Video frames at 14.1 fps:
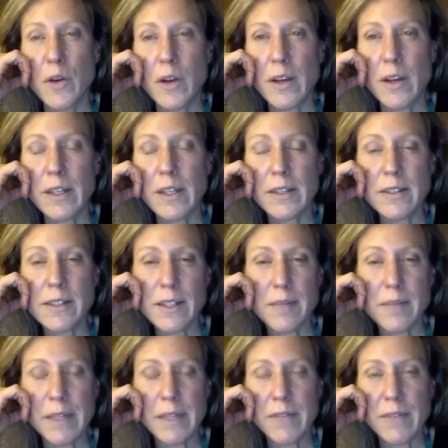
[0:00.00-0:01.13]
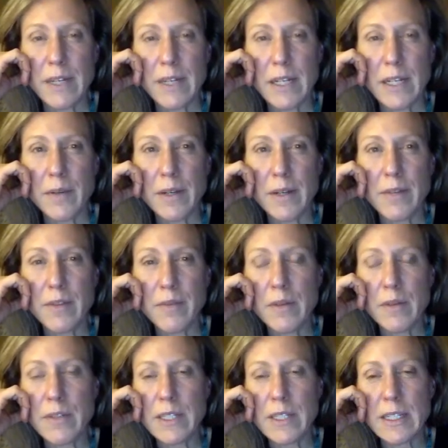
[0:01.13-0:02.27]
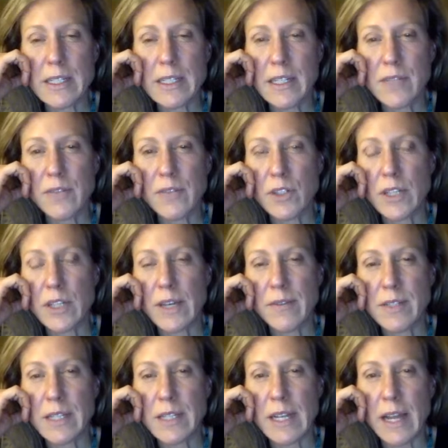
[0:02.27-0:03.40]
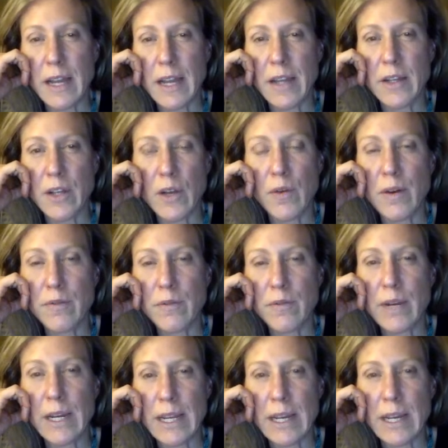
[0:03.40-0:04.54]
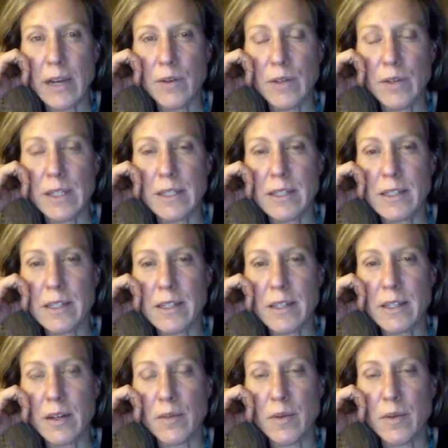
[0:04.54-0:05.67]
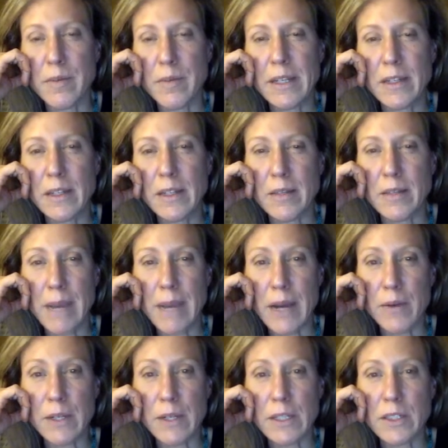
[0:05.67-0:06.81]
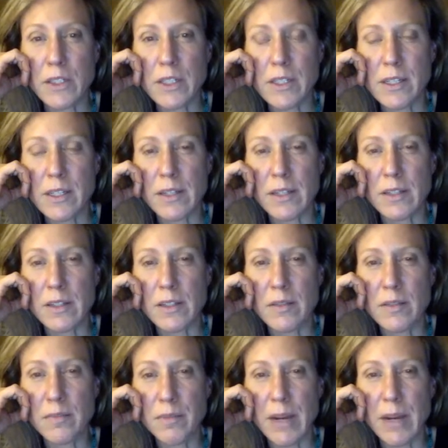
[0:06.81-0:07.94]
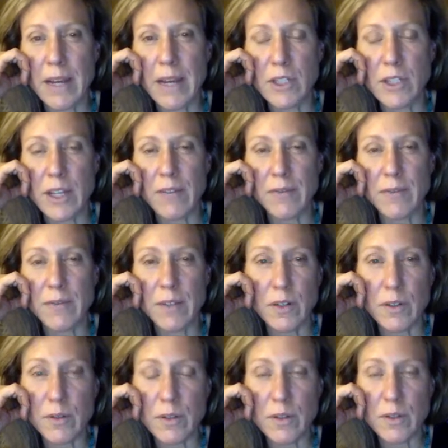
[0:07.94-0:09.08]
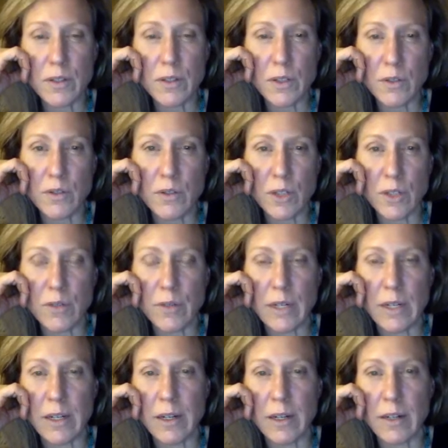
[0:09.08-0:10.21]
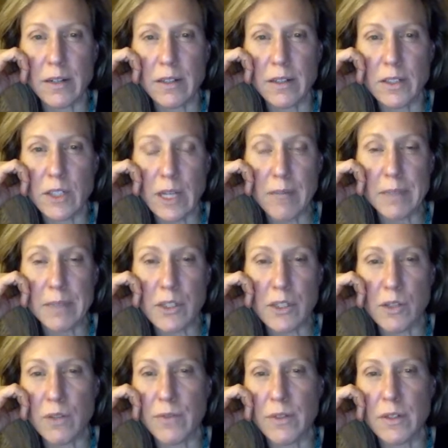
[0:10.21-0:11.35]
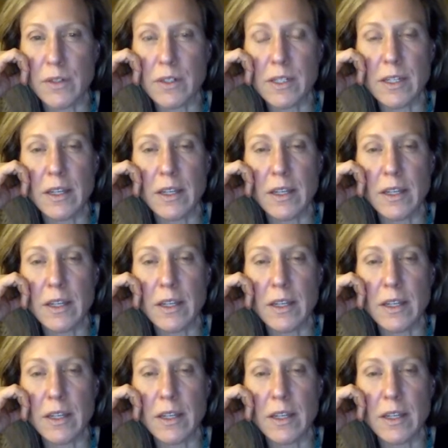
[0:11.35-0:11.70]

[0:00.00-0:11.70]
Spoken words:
Here's something funny. One of the most successful chefs that I know of right now is a woman in Maui. She's a private chef. Her 2 children are champion surfers.